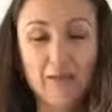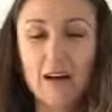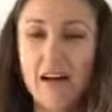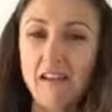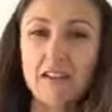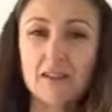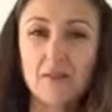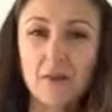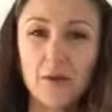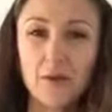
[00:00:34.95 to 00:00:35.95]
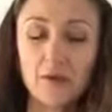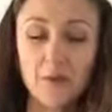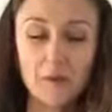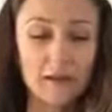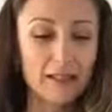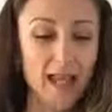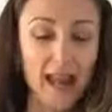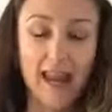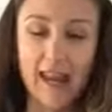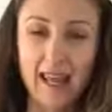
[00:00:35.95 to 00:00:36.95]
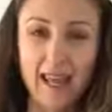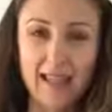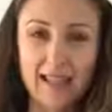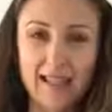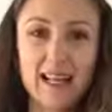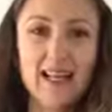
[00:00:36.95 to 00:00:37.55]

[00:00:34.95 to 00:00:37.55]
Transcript: regardless of your wants and needs.